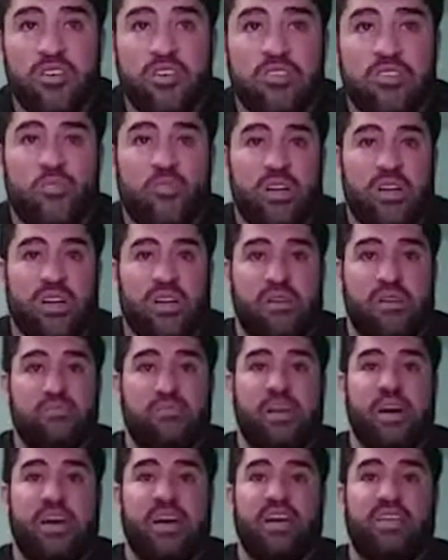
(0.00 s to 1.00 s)
When
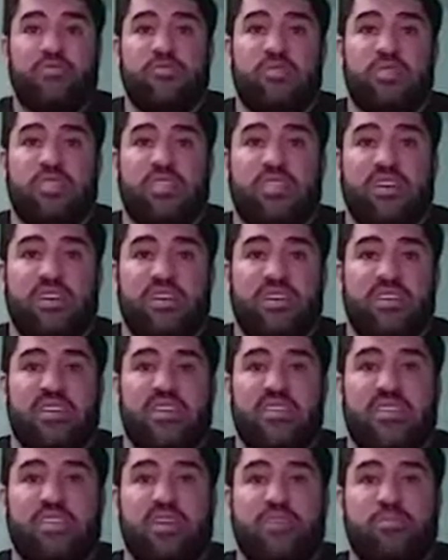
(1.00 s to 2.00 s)
combined with the
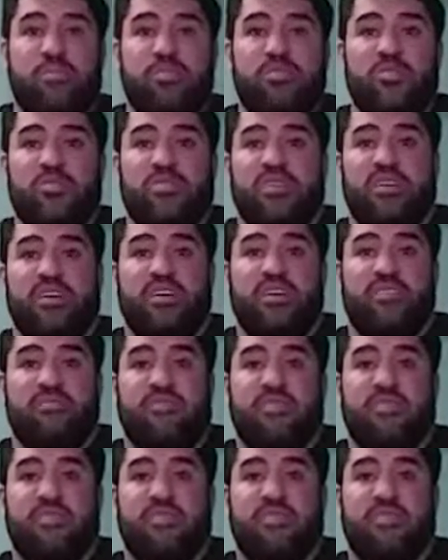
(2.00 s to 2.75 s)
inhibitory um,